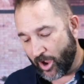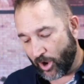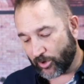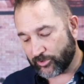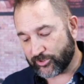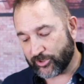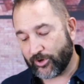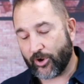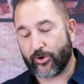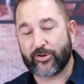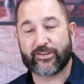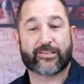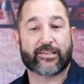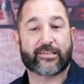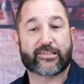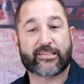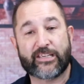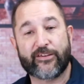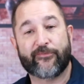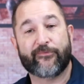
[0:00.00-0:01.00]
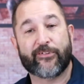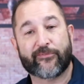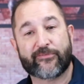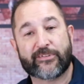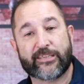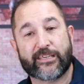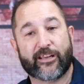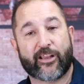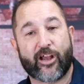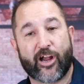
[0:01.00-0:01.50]
also known as the
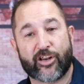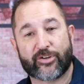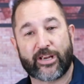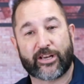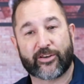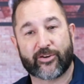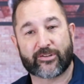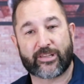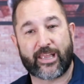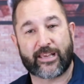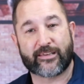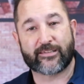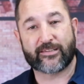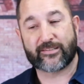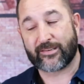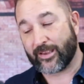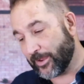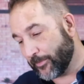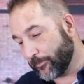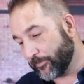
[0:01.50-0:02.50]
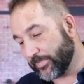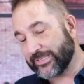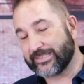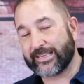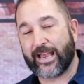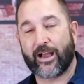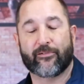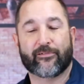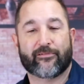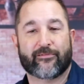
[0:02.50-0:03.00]
C15 contractor's license.
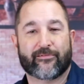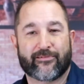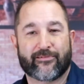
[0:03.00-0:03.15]
Peace out.